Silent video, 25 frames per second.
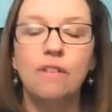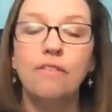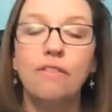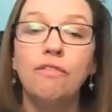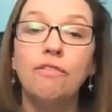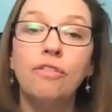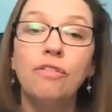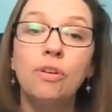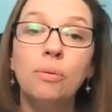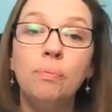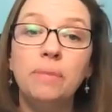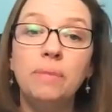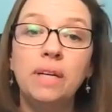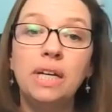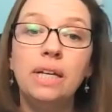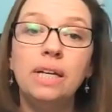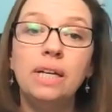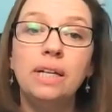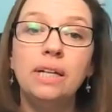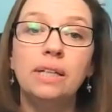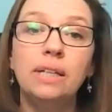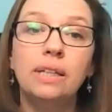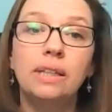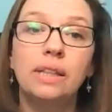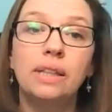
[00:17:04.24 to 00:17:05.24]
For
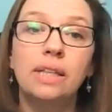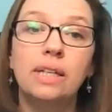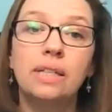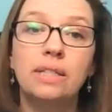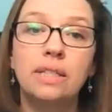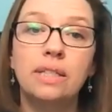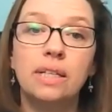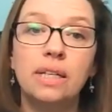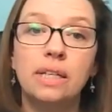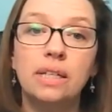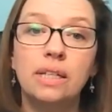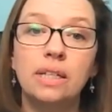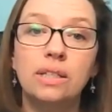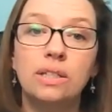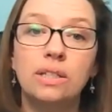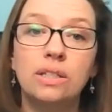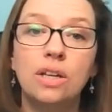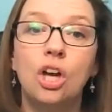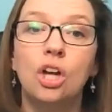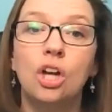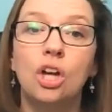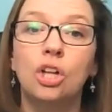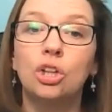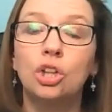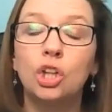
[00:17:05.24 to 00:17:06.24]
me, this is
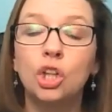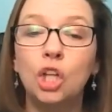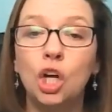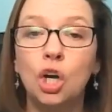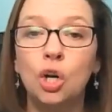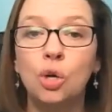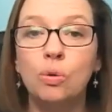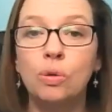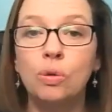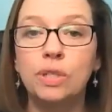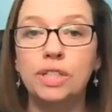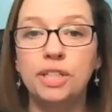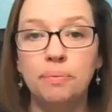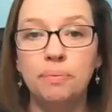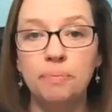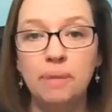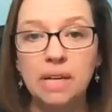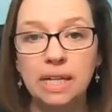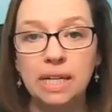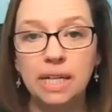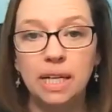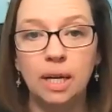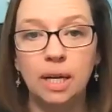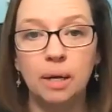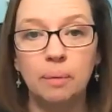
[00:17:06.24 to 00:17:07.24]
low to
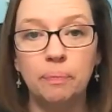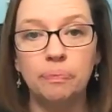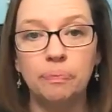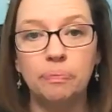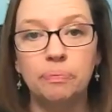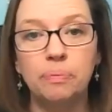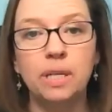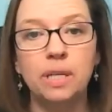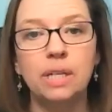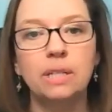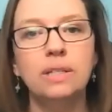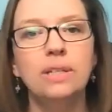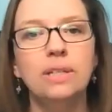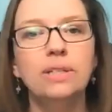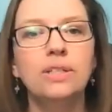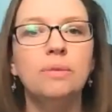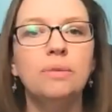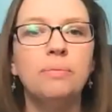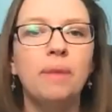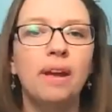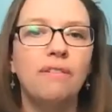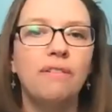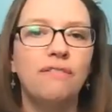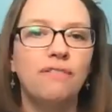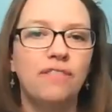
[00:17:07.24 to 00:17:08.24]
medium because these are
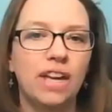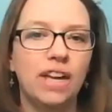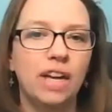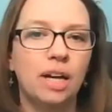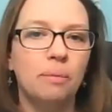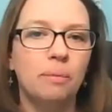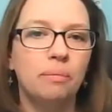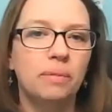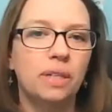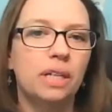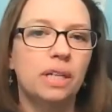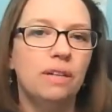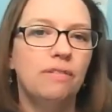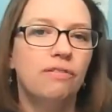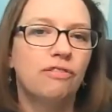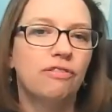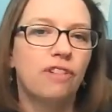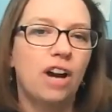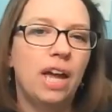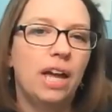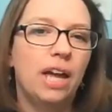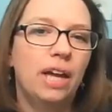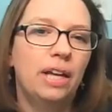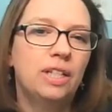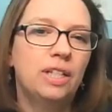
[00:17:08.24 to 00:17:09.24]
my family,
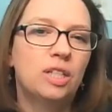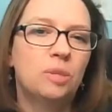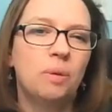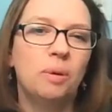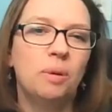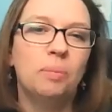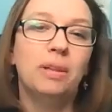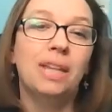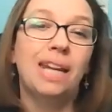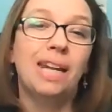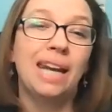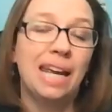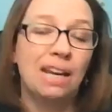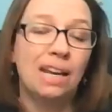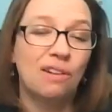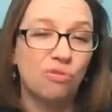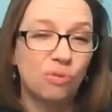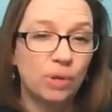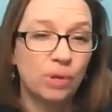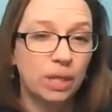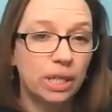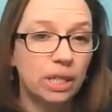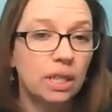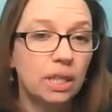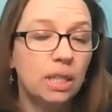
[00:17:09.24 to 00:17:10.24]
friends, people that I
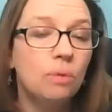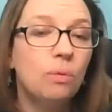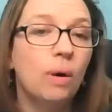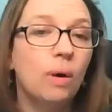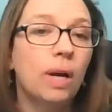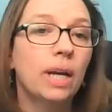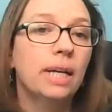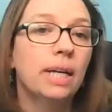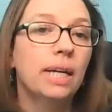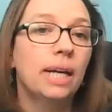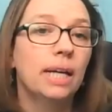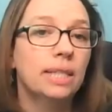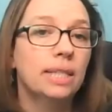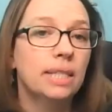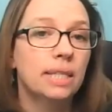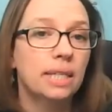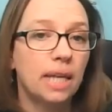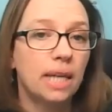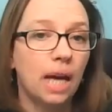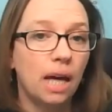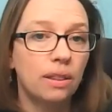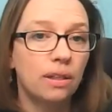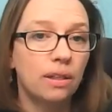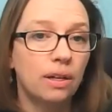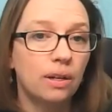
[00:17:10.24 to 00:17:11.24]
really want to get
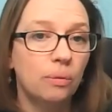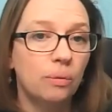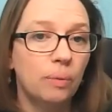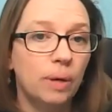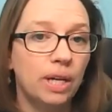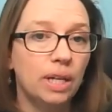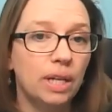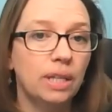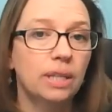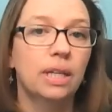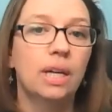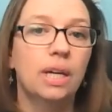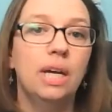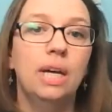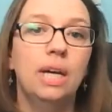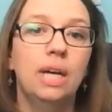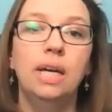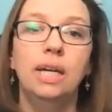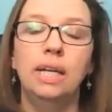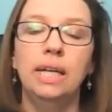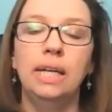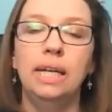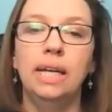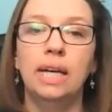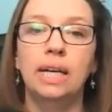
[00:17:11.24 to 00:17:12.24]
together with
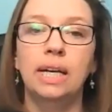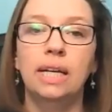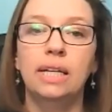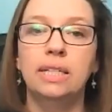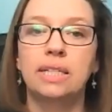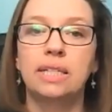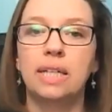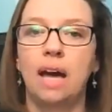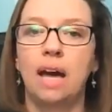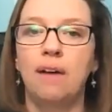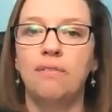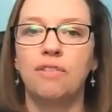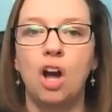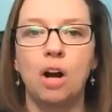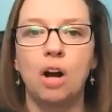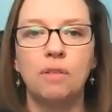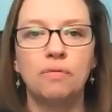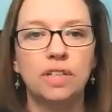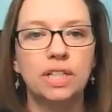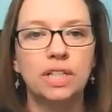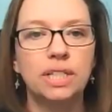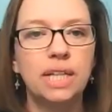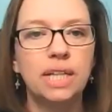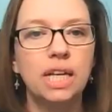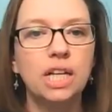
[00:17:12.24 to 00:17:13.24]
and have
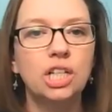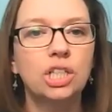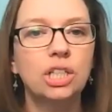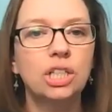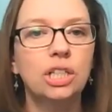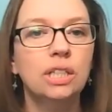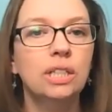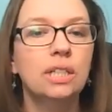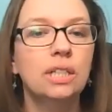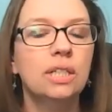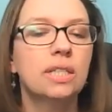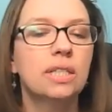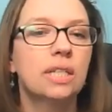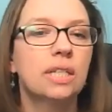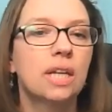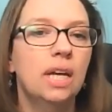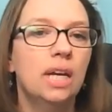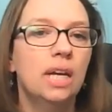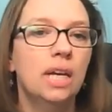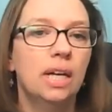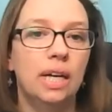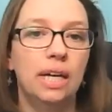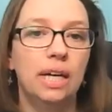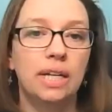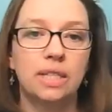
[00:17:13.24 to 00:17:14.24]
conversations.
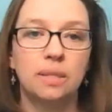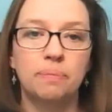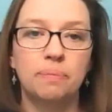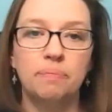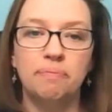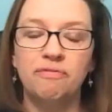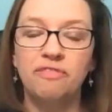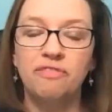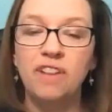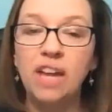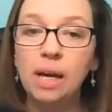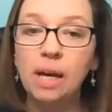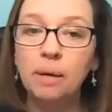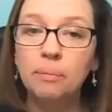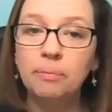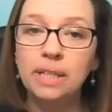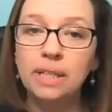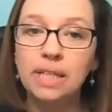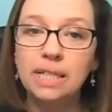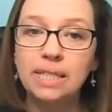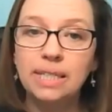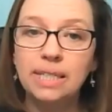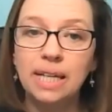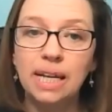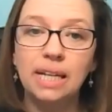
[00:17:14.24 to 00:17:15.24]
It's
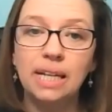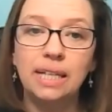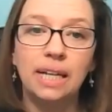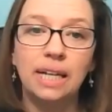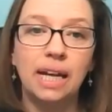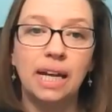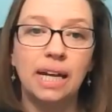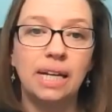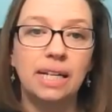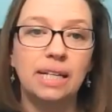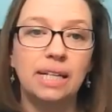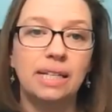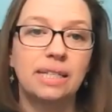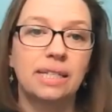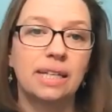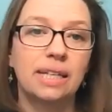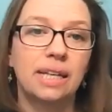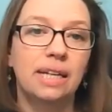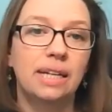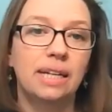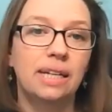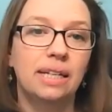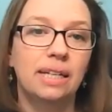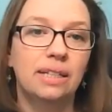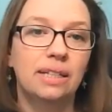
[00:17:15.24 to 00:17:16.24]
family date nights,
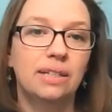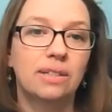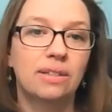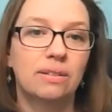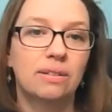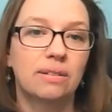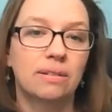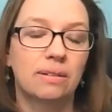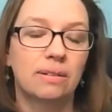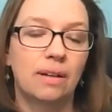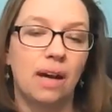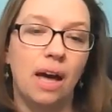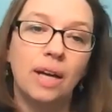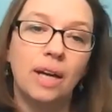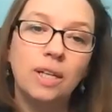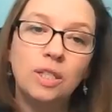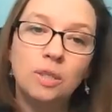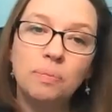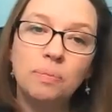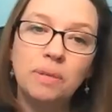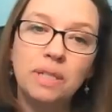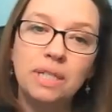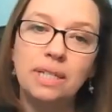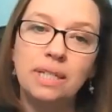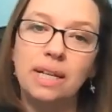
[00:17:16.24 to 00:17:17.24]
it's
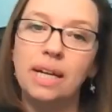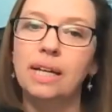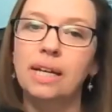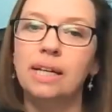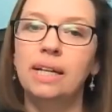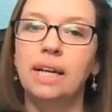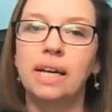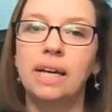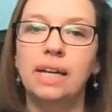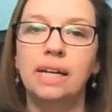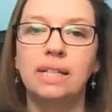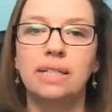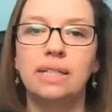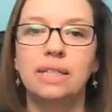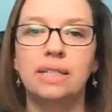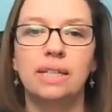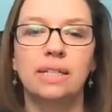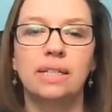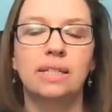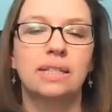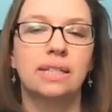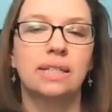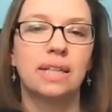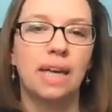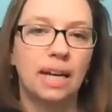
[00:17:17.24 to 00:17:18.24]
husband date nights,
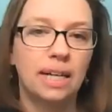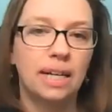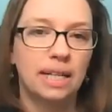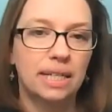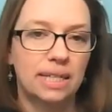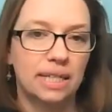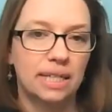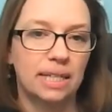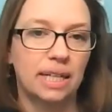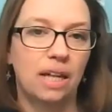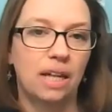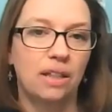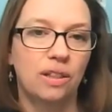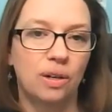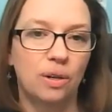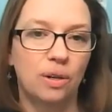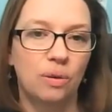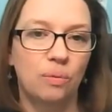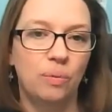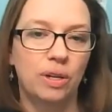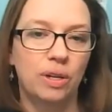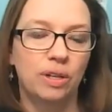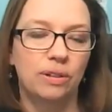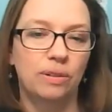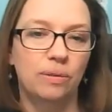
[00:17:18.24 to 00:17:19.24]
it's getting together
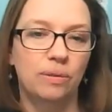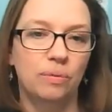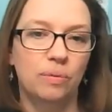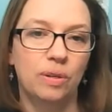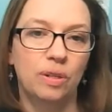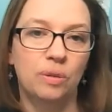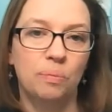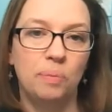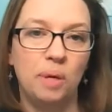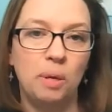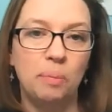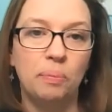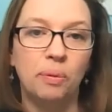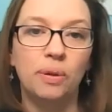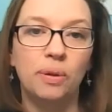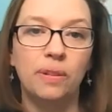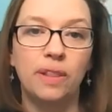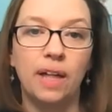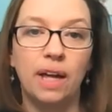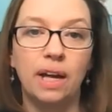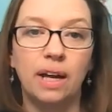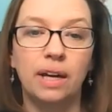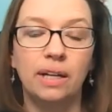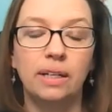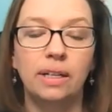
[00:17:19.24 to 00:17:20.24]
with people
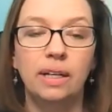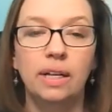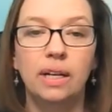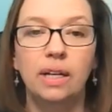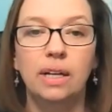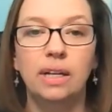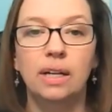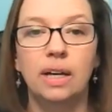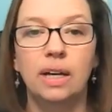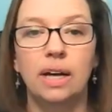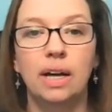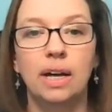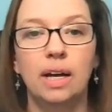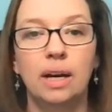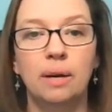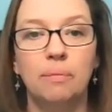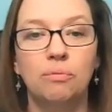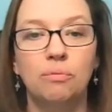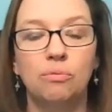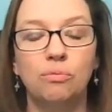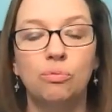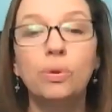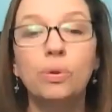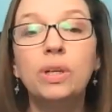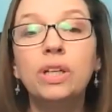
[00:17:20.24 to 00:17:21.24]
that
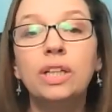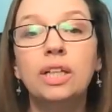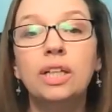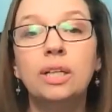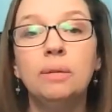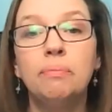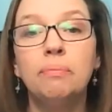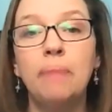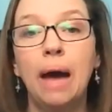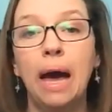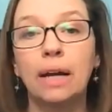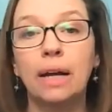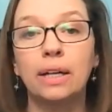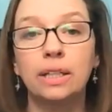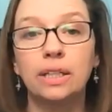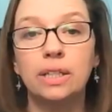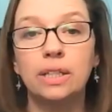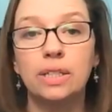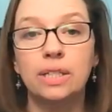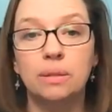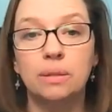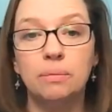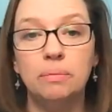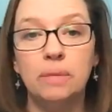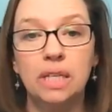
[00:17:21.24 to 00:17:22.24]
really matter
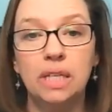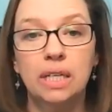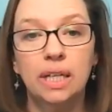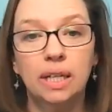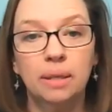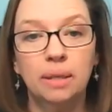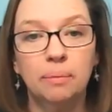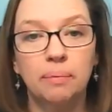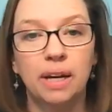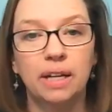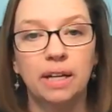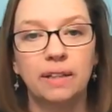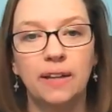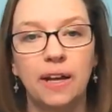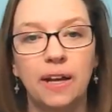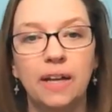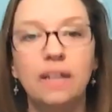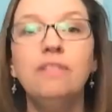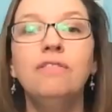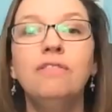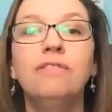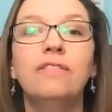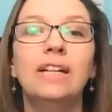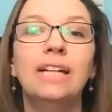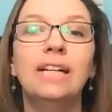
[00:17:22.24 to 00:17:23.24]
to me in my
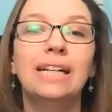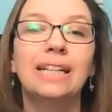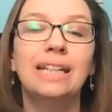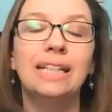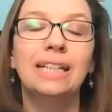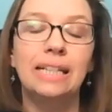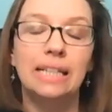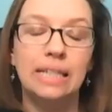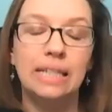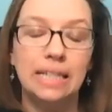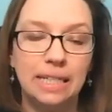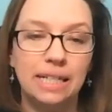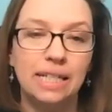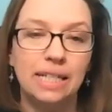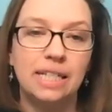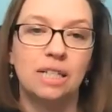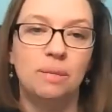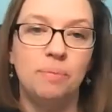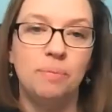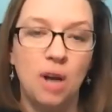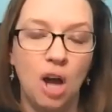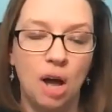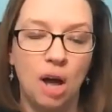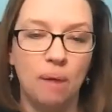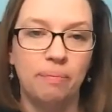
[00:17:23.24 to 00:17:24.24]
life, and it needs to
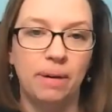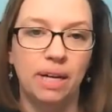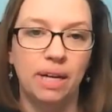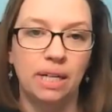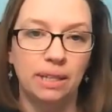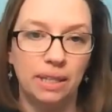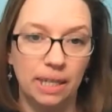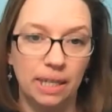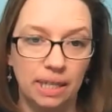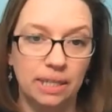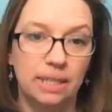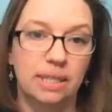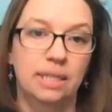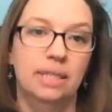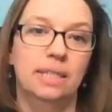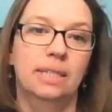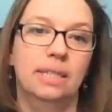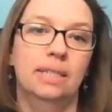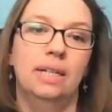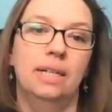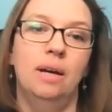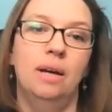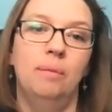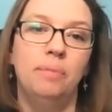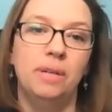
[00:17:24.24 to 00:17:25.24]
be on my list.
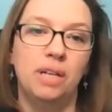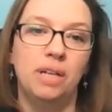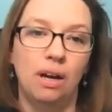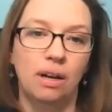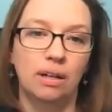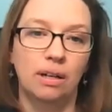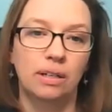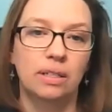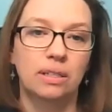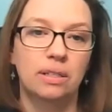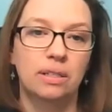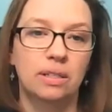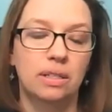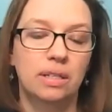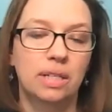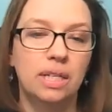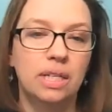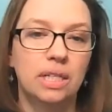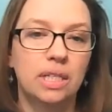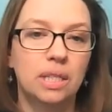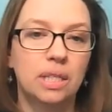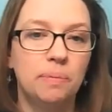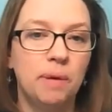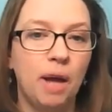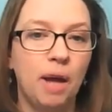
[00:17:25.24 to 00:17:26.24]
I'll be honest, it
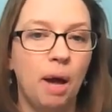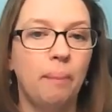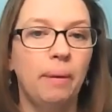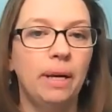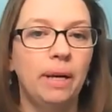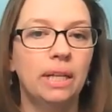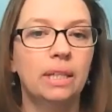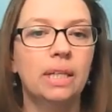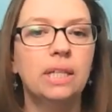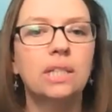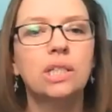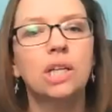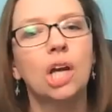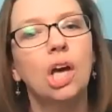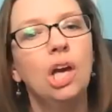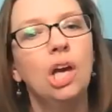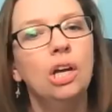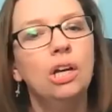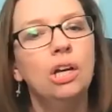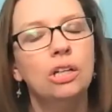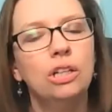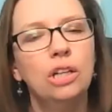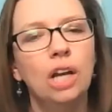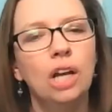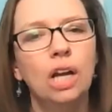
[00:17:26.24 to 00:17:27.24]
needs to be on my list,
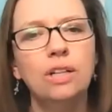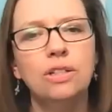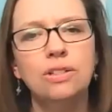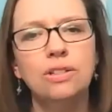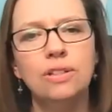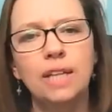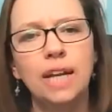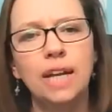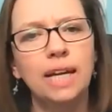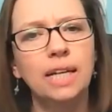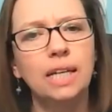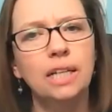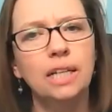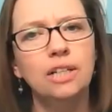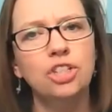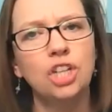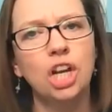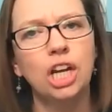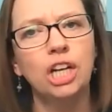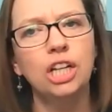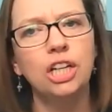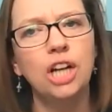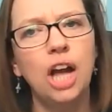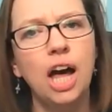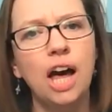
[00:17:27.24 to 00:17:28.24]
not so that I can
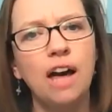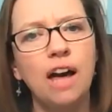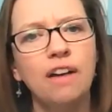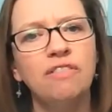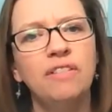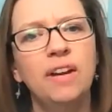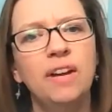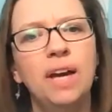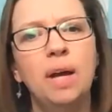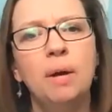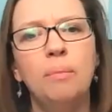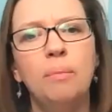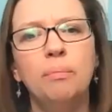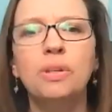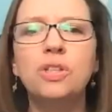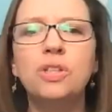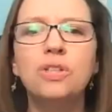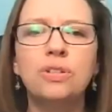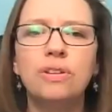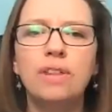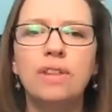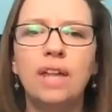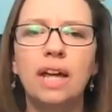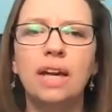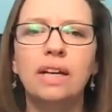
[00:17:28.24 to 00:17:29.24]
check it off, but
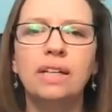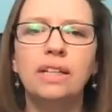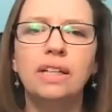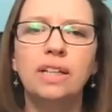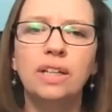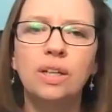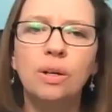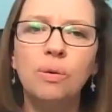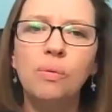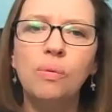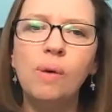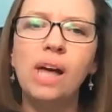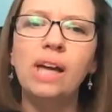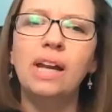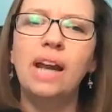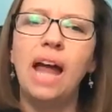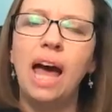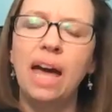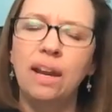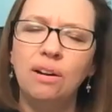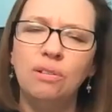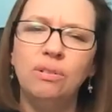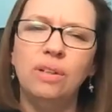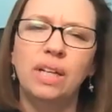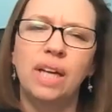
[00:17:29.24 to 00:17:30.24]
so that,
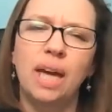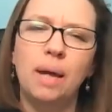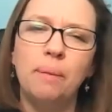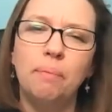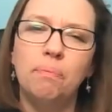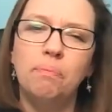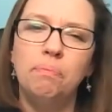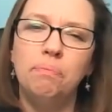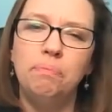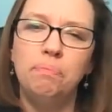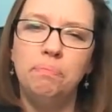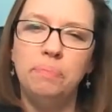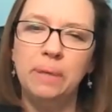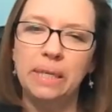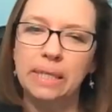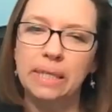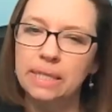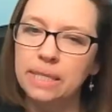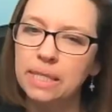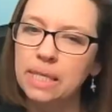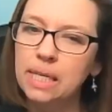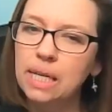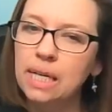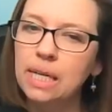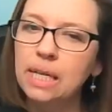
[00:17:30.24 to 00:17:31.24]
I don't get
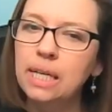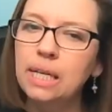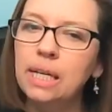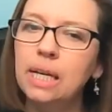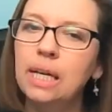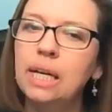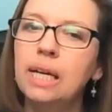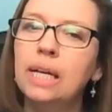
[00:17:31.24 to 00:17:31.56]
busy